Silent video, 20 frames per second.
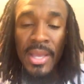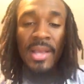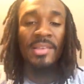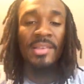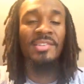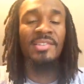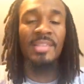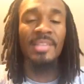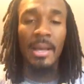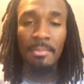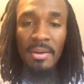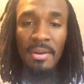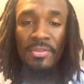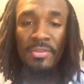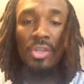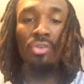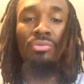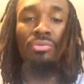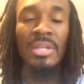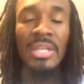Some of
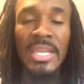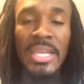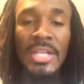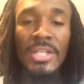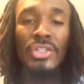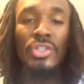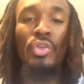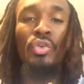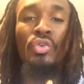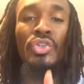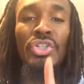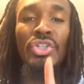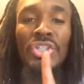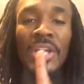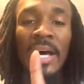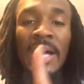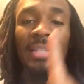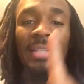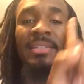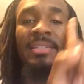you need to
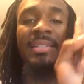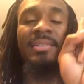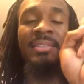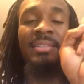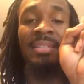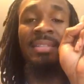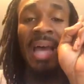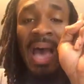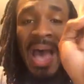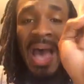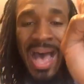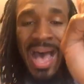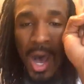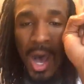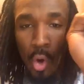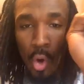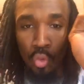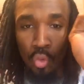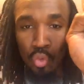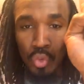shut
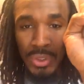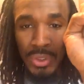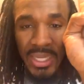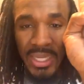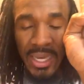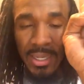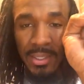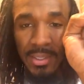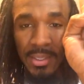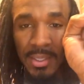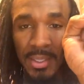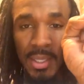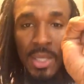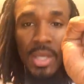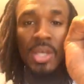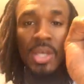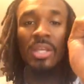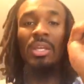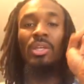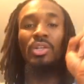down.
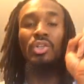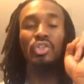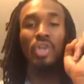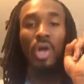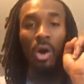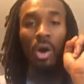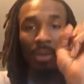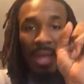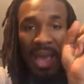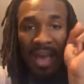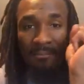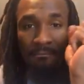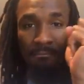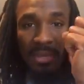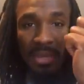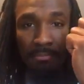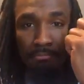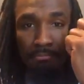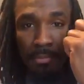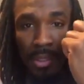You don't have
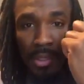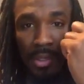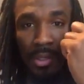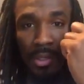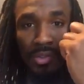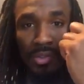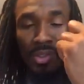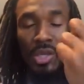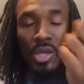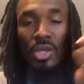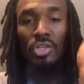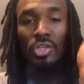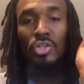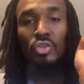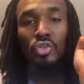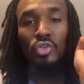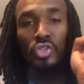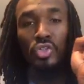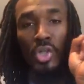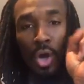members,
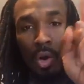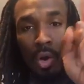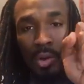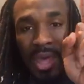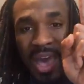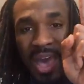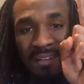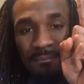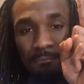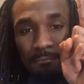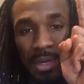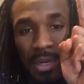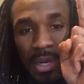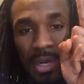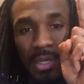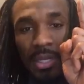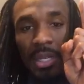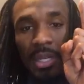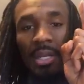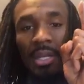you don't have
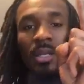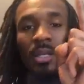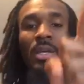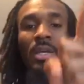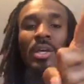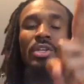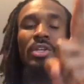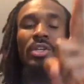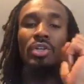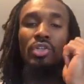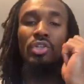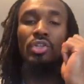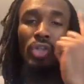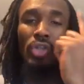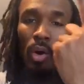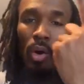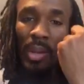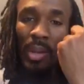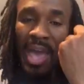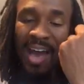money, you
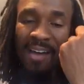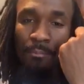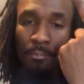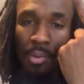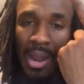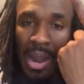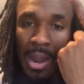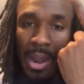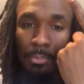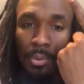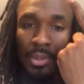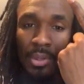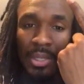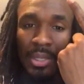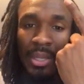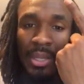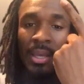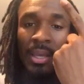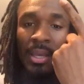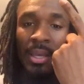don't have
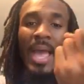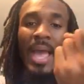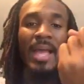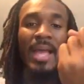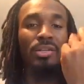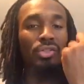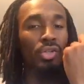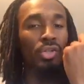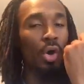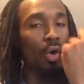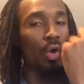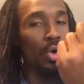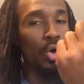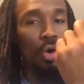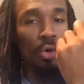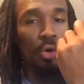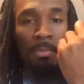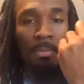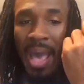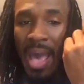property, and don't
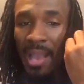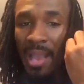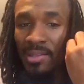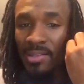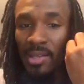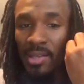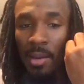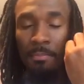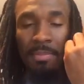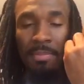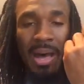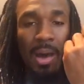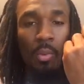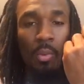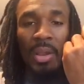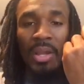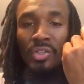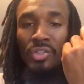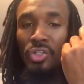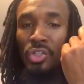go back talking about
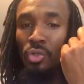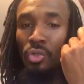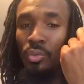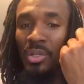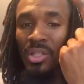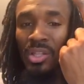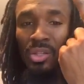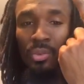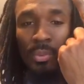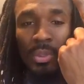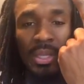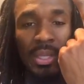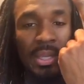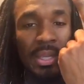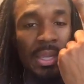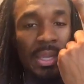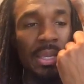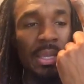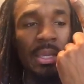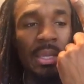where two or
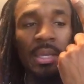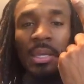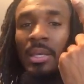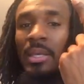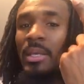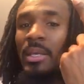three